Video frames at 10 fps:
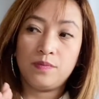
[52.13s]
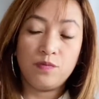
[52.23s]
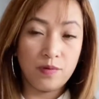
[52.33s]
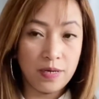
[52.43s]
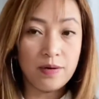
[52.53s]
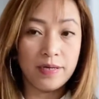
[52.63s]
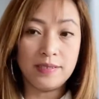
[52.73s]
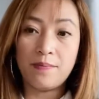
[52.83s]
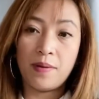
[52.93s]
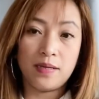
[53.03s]
here in
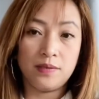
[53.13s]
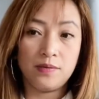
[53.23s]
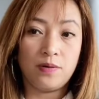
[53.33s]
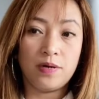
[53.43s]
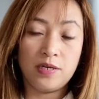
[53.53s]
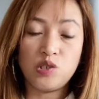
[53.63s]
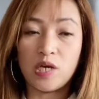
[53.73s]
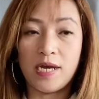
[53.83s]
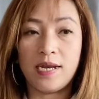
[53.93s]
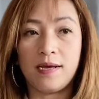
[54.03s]
Japan too, or in
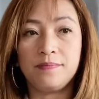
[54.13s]
China.